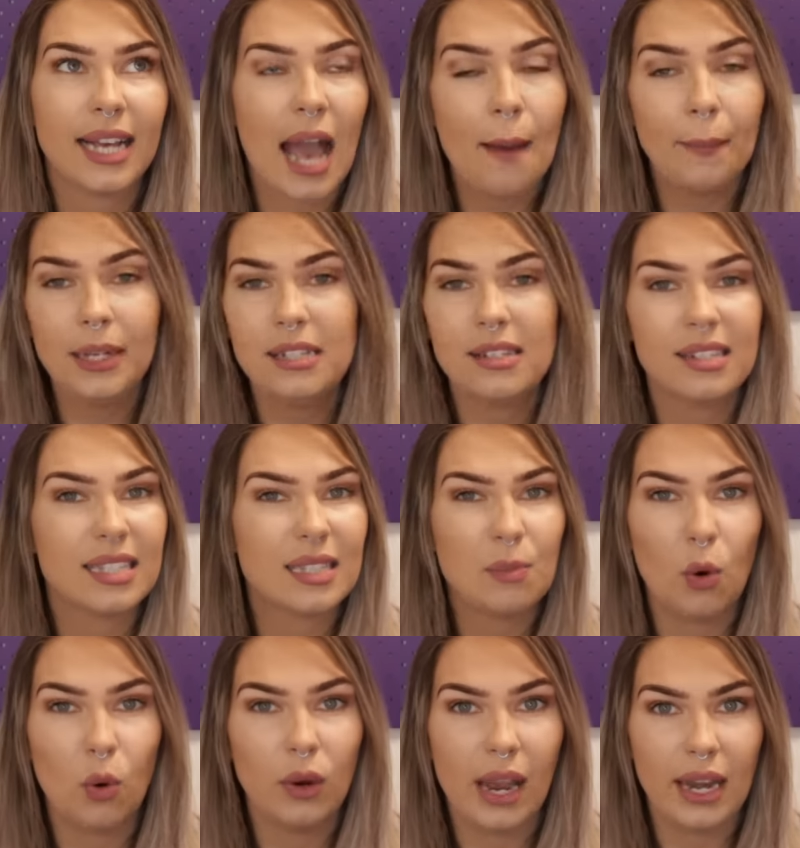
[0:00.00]
cabins are
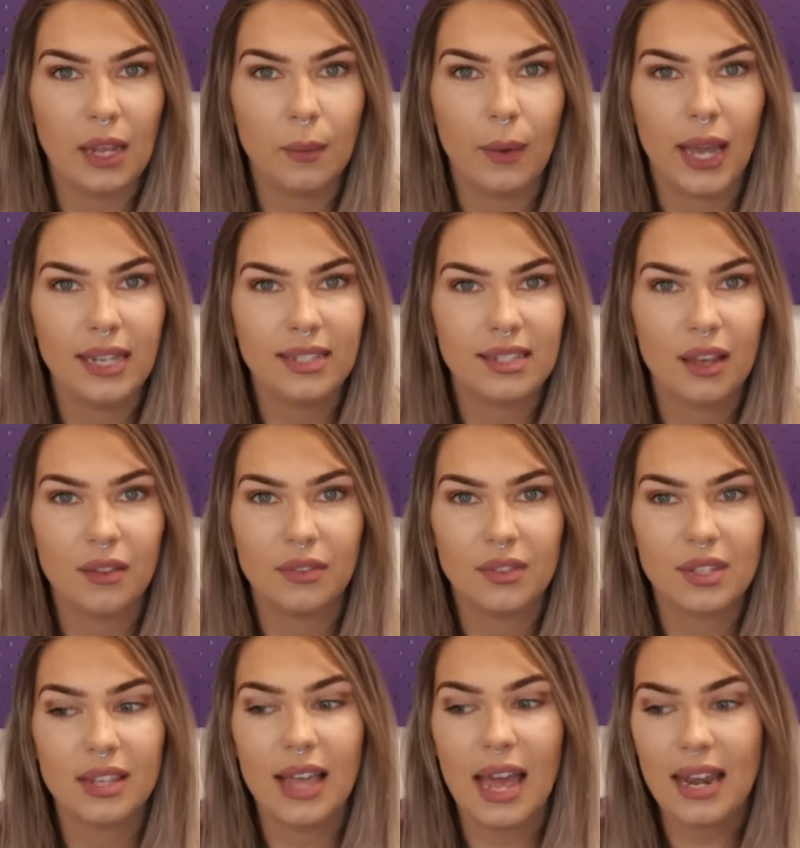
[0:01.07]
small anyway, so
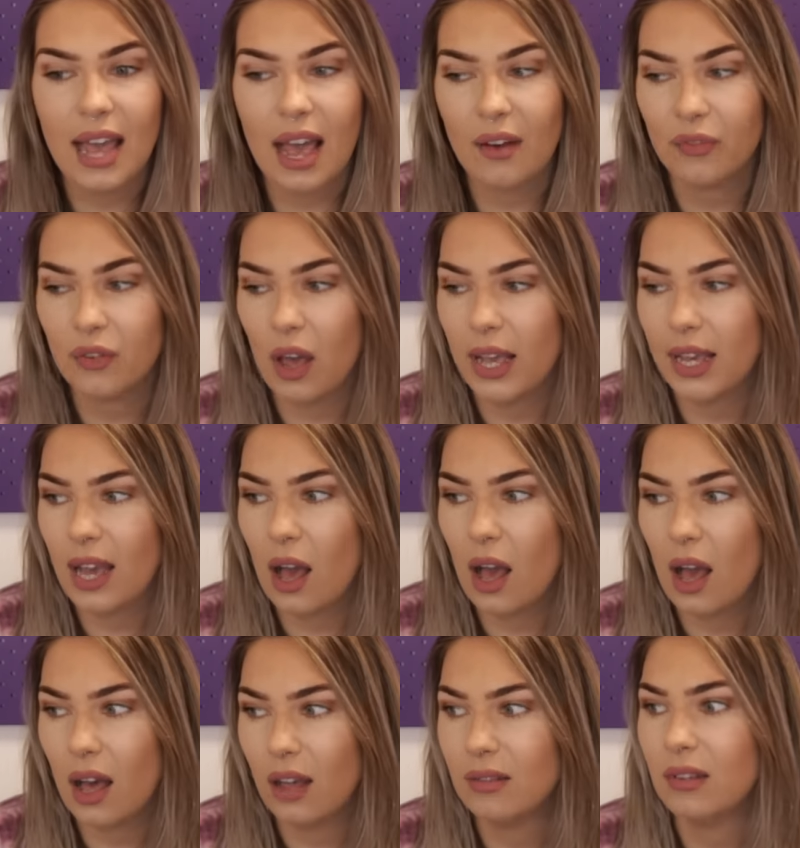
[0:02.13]
to then have like
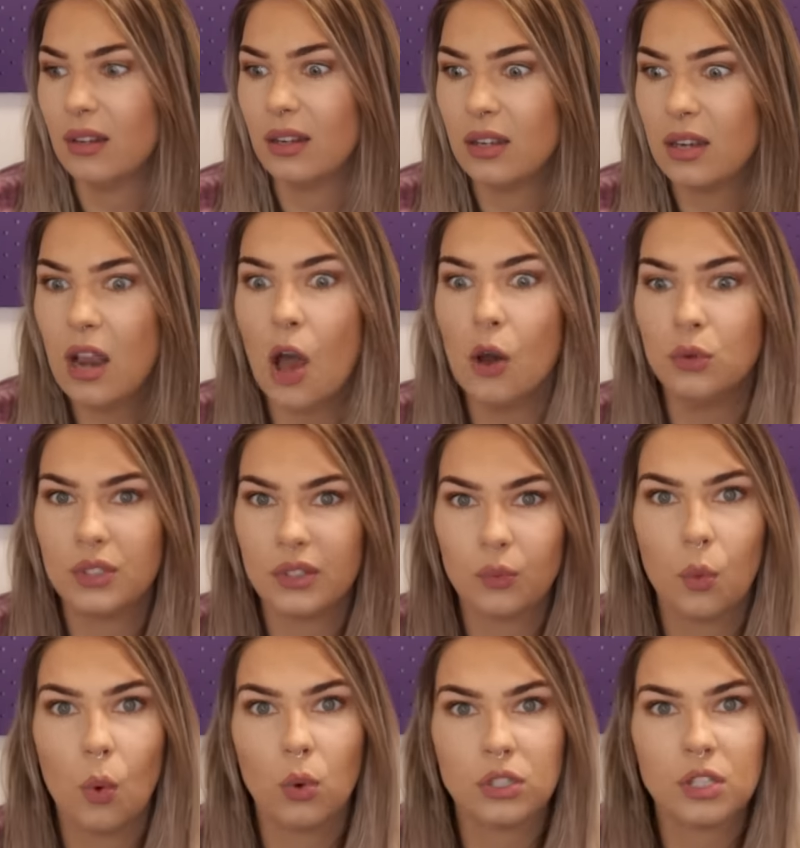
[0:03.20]
loads of
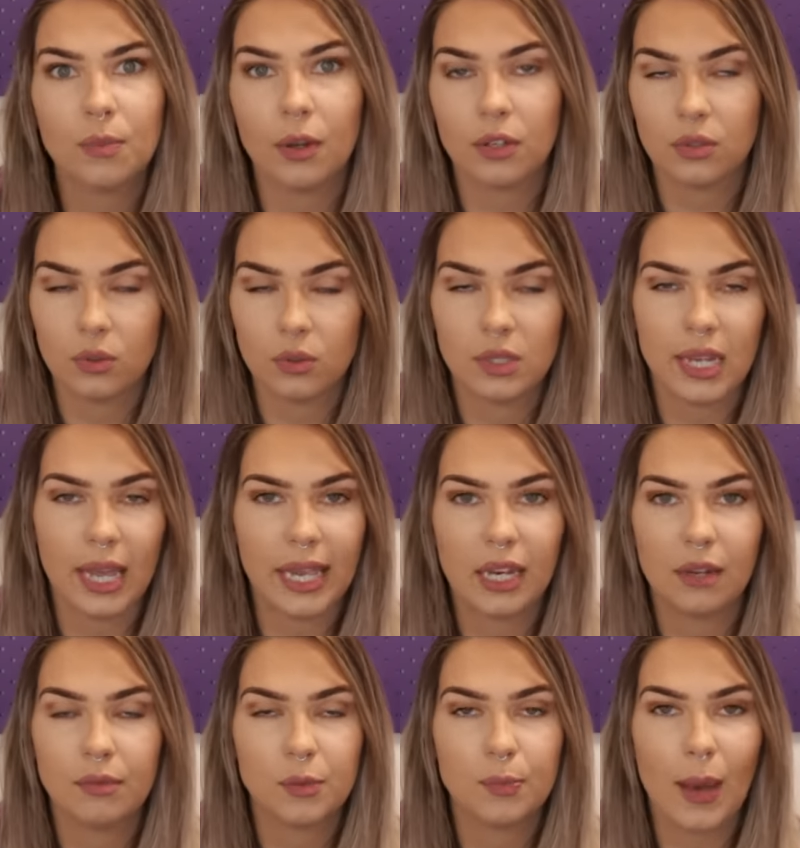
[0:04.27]
water bottles
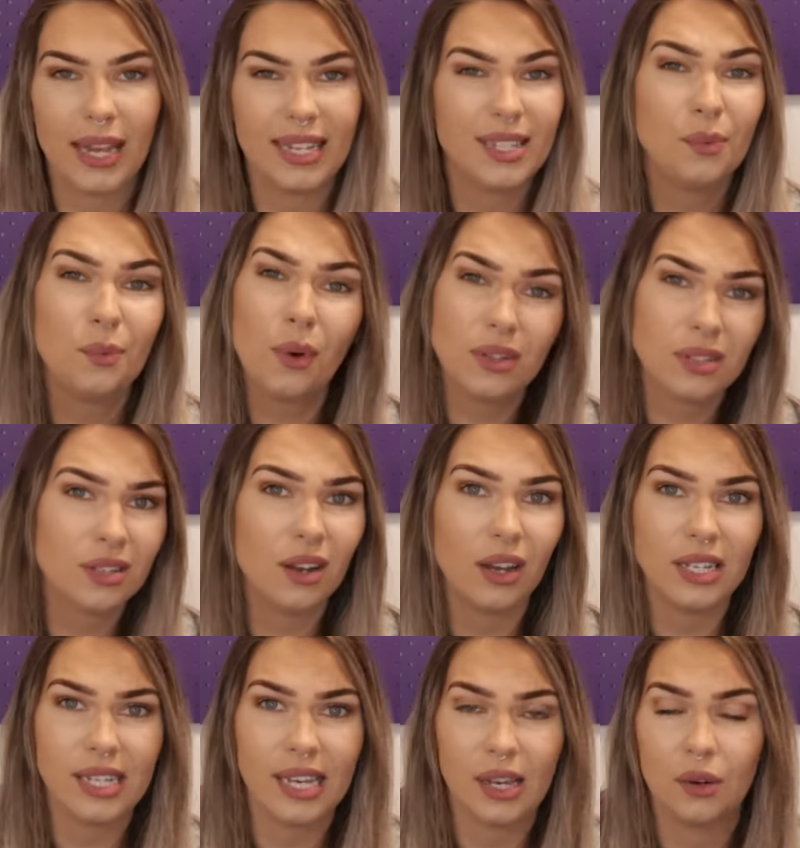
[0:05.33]
taking up space, it wasn't
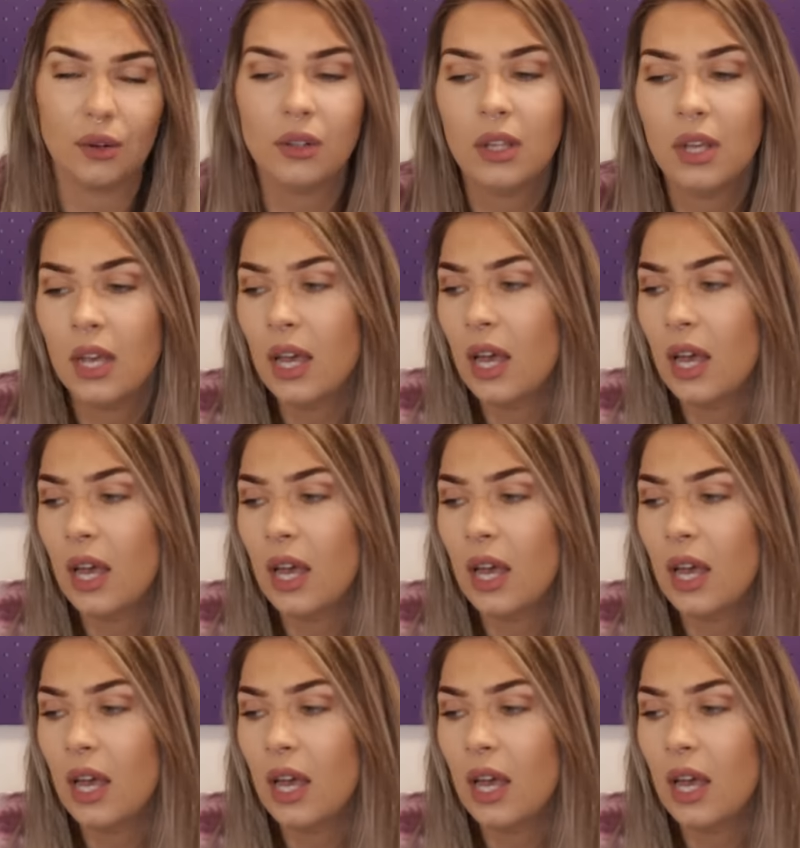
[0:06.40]
ideal.